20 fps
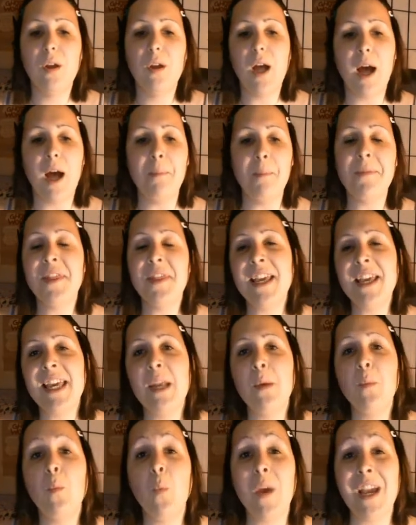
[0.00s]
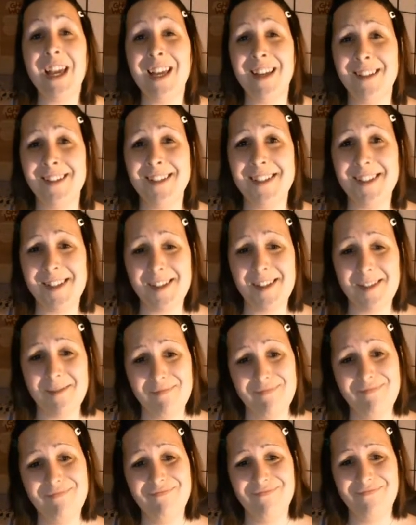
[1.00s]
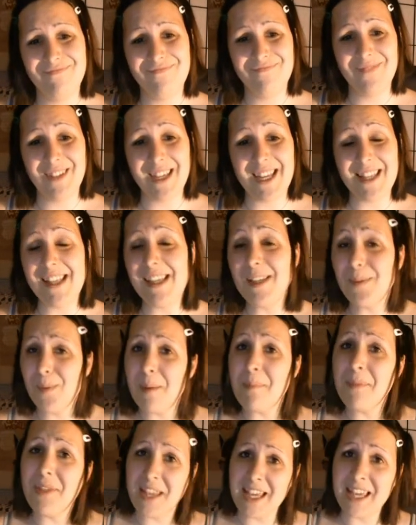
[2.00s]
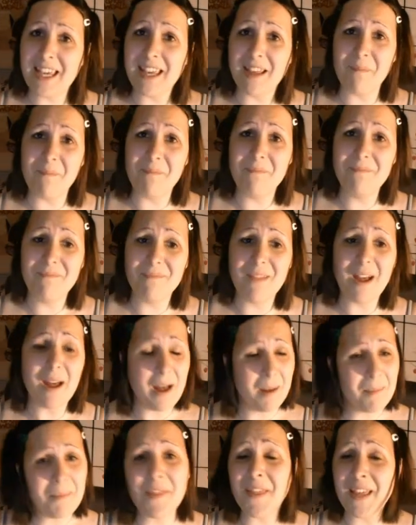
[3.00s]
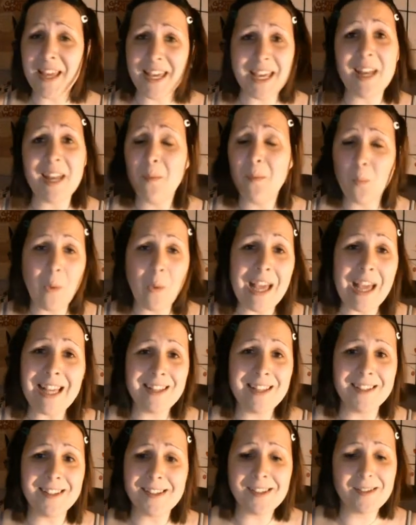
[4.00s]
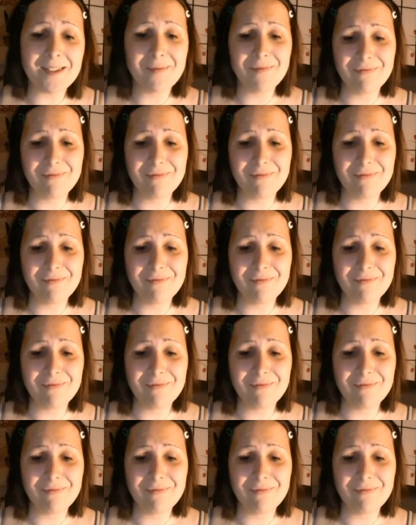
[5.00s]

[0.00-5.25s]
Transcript: I'm thinking wings. Okay, that's what I'm thinking. I'm thinking wings.